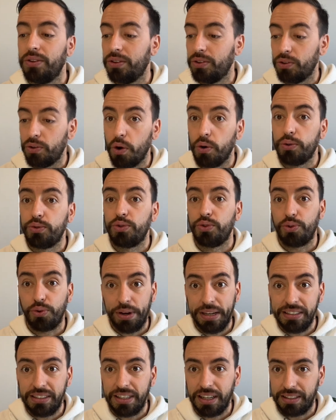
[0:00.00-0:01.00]
those
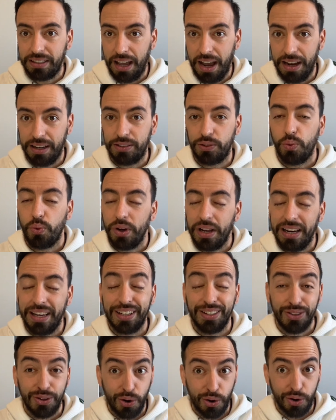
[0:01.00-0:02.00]
range attacks will
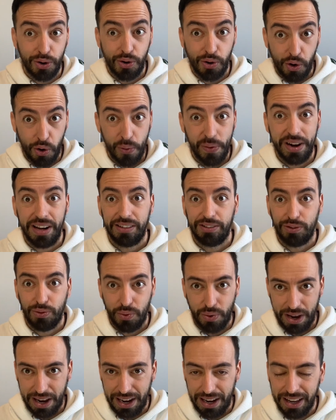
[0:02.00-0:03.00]
ignore cover as
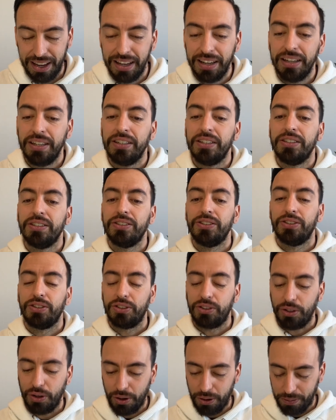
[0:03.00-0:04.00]
well.
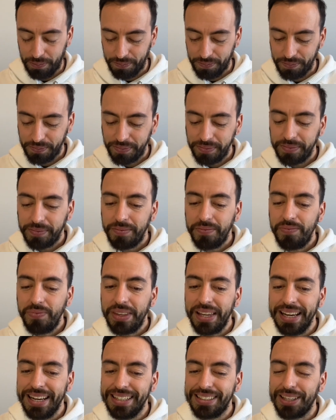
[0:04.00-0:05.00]
So
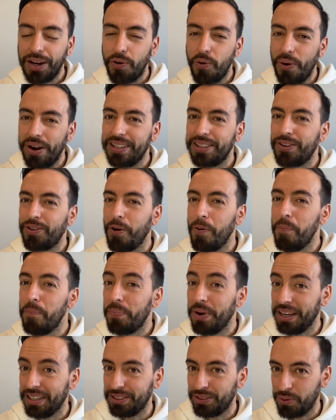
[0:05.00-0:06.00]
it's a quite
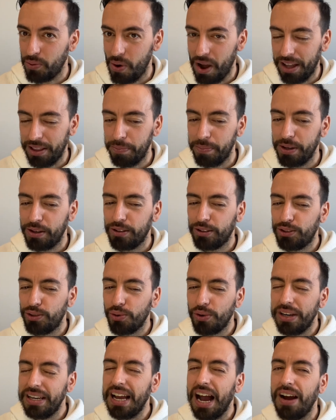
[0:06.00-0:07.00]
complex one because you
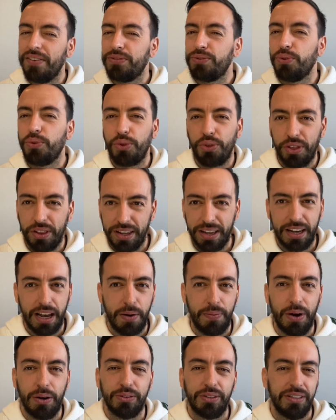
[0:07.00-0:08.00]
really have to think
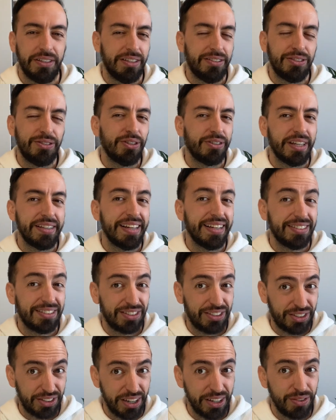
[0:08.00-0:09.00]
about it. It's not a
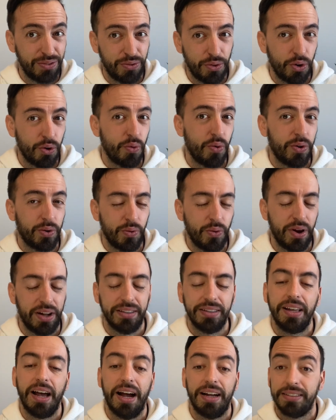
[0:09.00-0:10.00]
straightforward
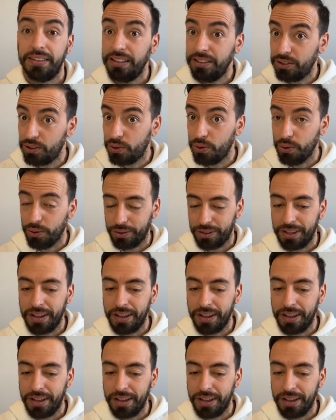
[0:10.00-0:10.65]
one, and that's good.